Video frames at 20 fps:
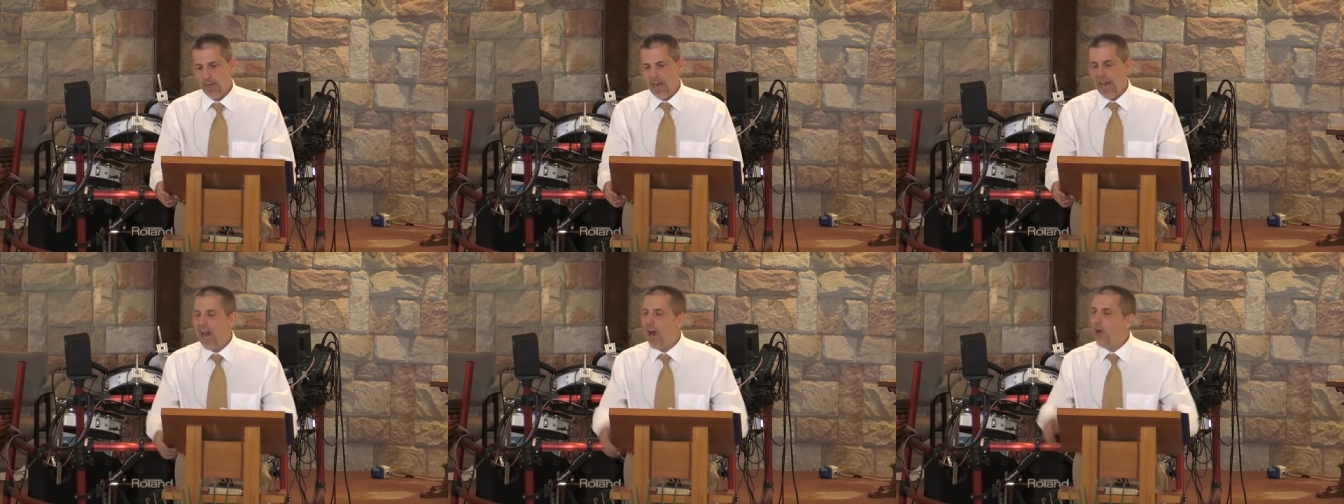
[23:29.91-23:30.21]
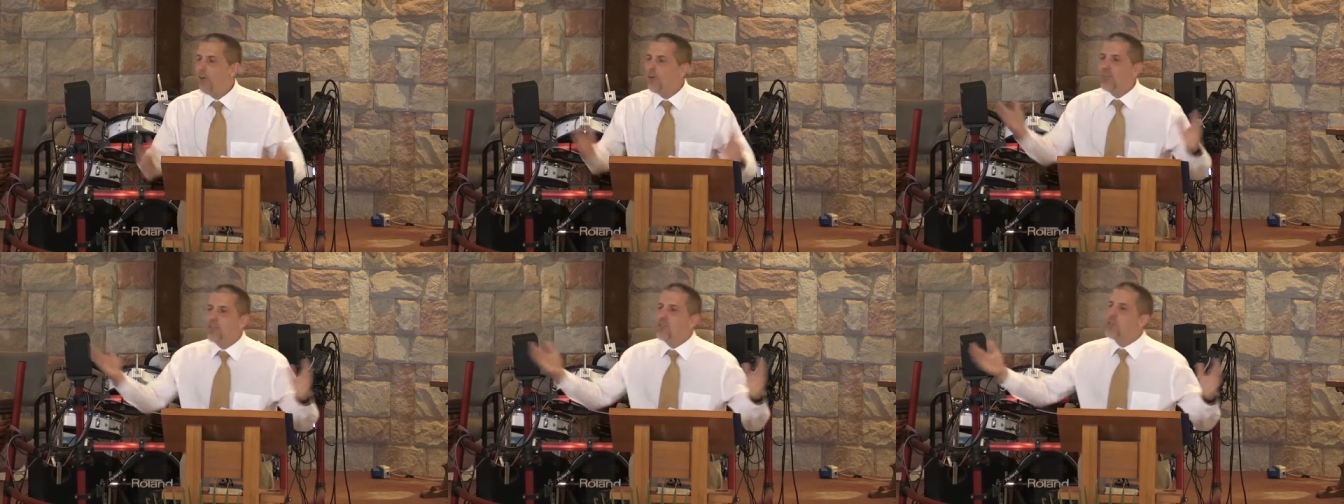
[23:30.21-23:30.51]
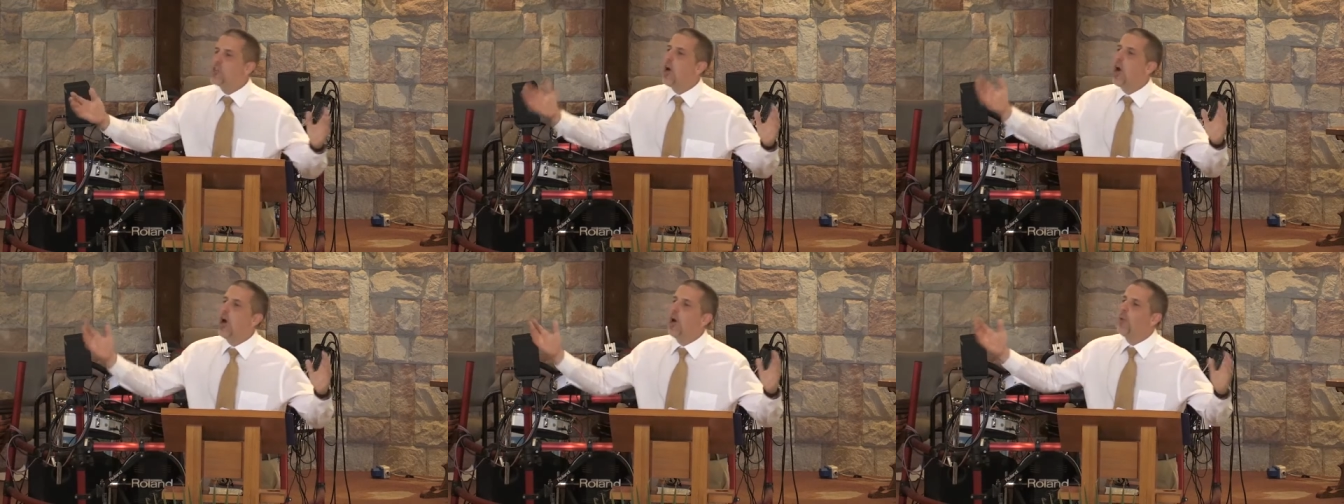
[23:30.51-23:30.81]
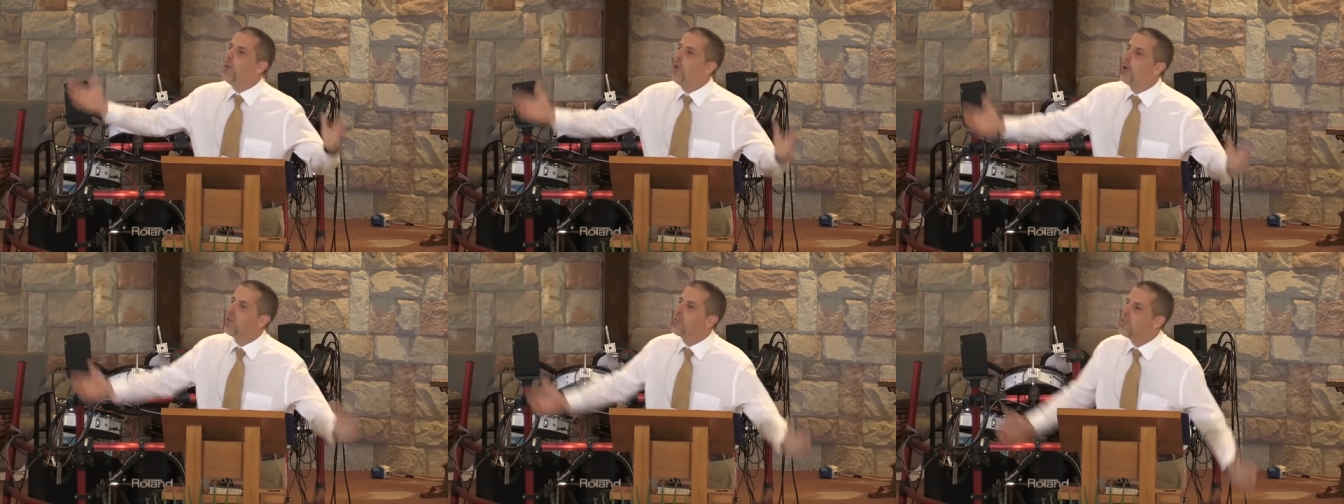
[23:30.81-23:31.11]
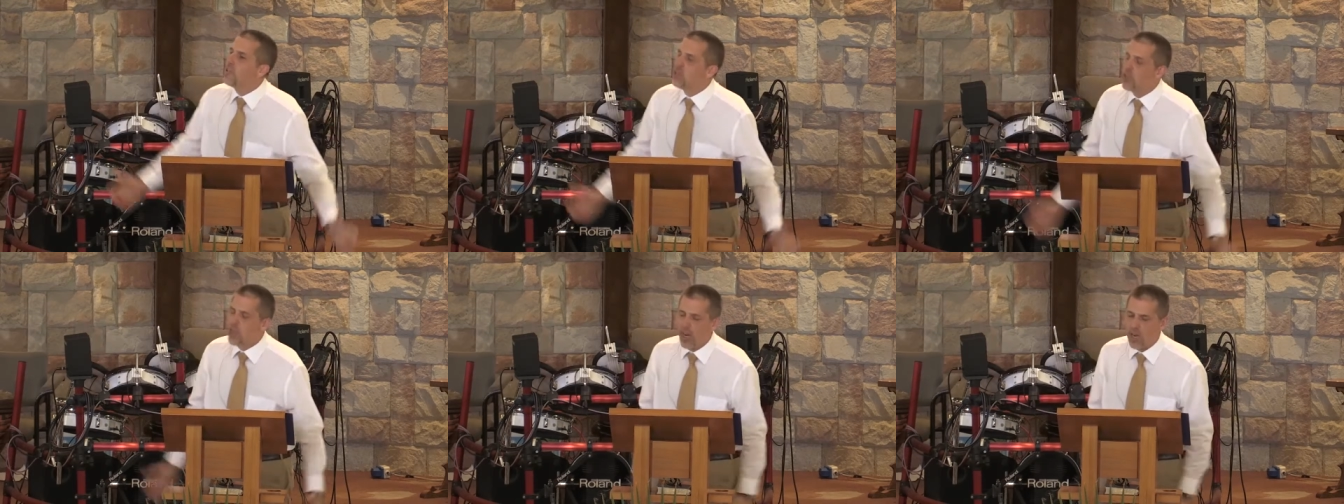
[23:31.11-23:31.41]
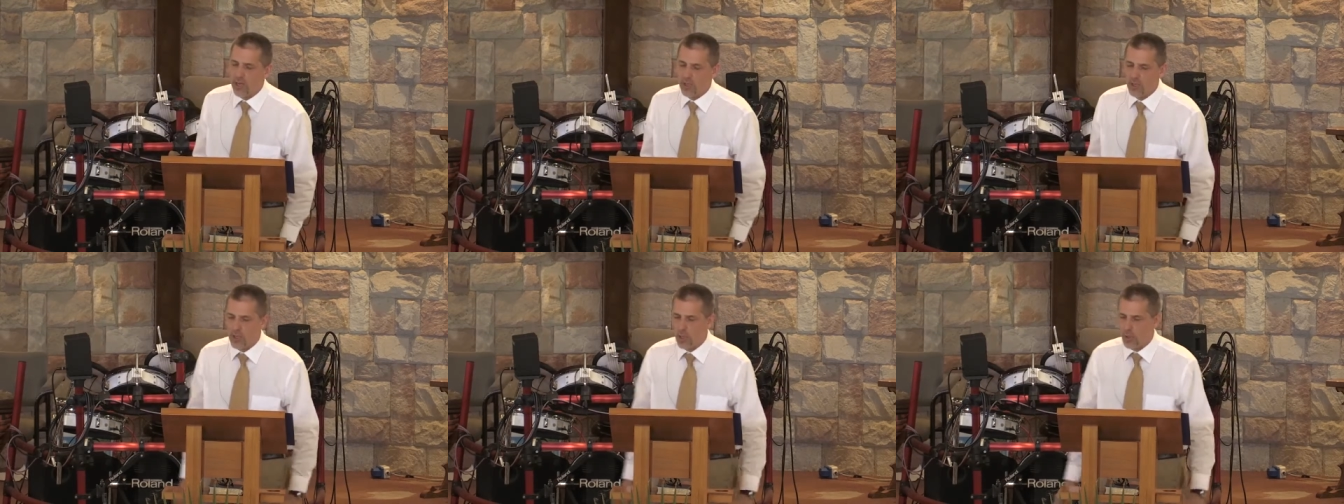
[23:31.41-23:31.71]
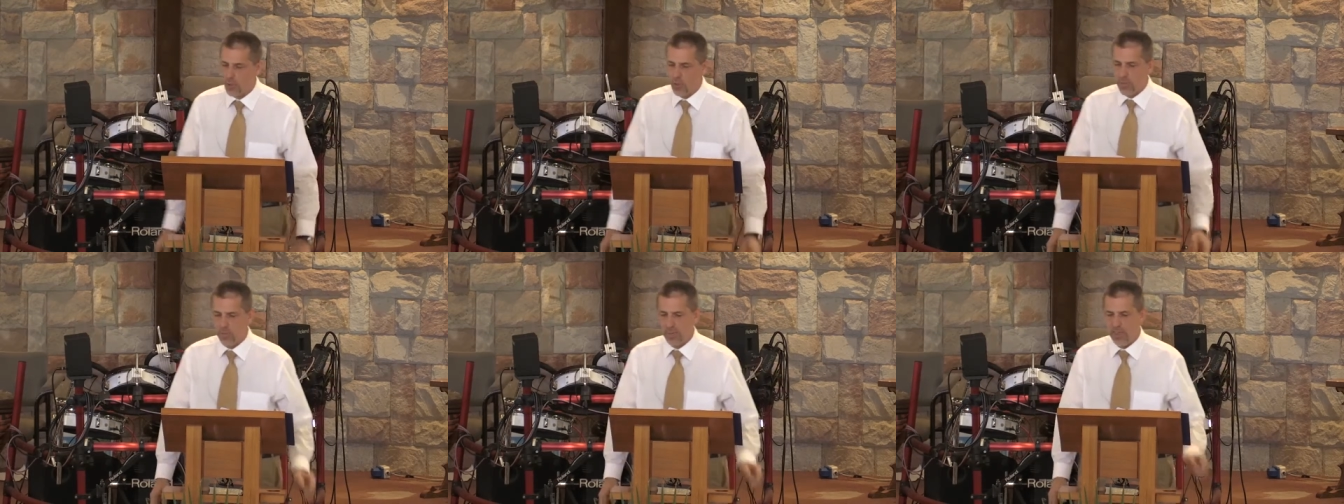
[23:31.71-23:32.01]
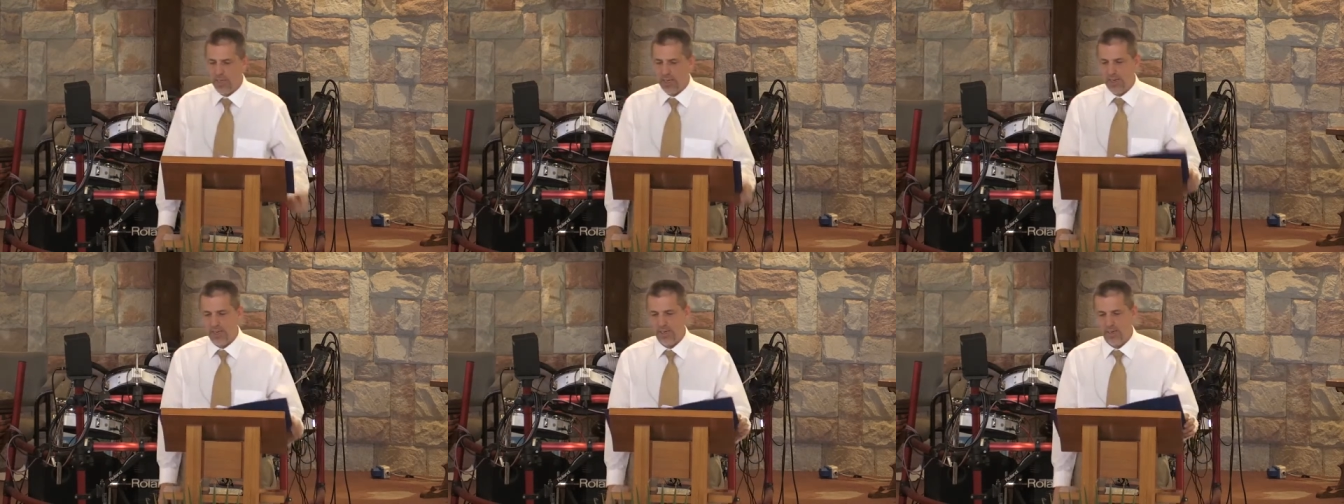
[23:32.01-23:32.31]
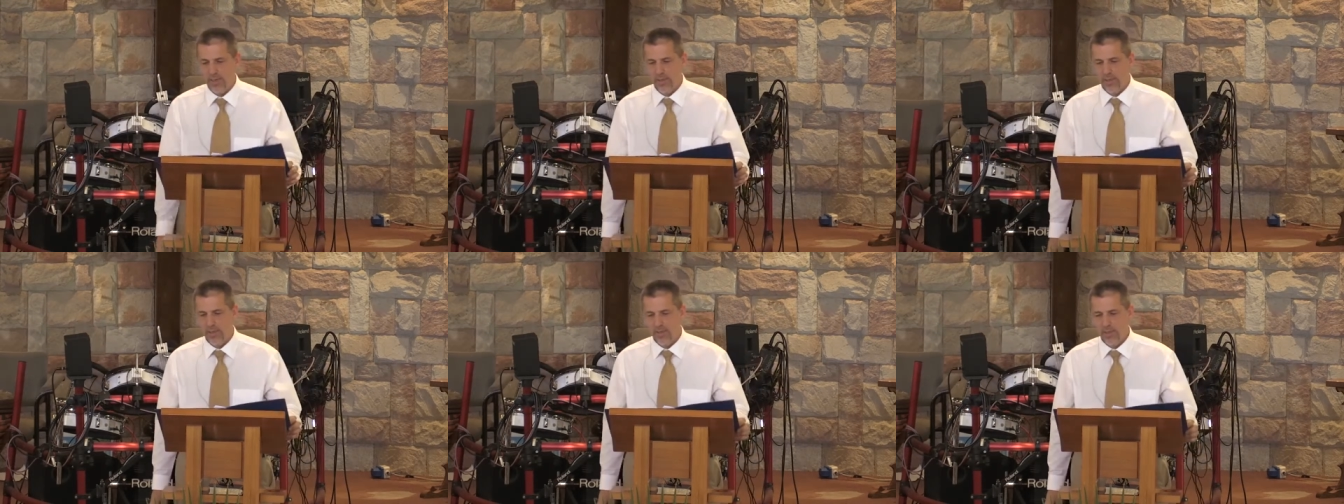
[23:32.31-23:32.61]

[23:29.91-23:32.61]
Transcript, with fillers: How does God want to change you and me?